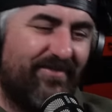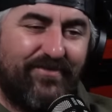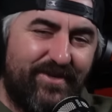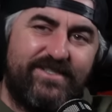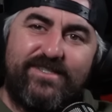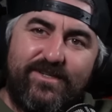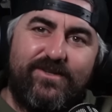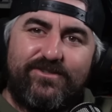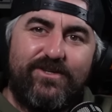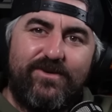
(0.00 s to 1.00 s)
this
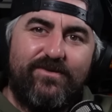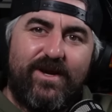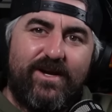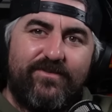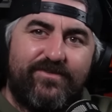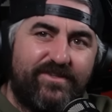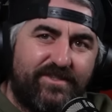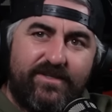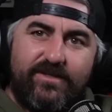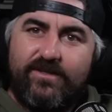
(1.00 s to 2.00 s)
little tune right here, the
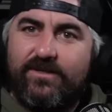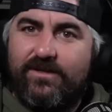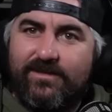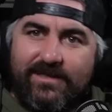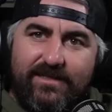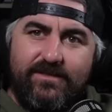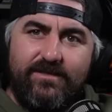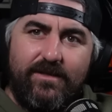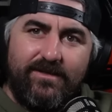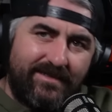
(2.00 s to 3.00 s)
dun,
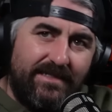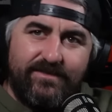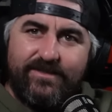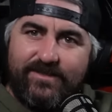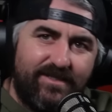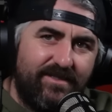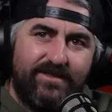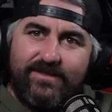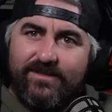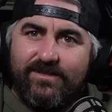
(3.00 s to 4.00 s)
the
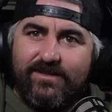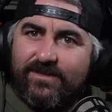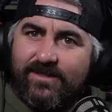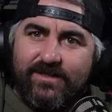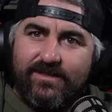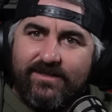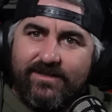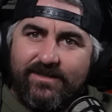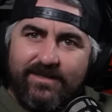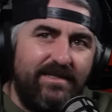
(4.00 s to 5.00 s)
dun,
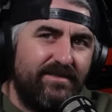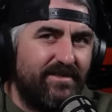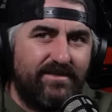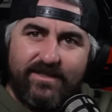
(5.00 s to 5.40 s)
the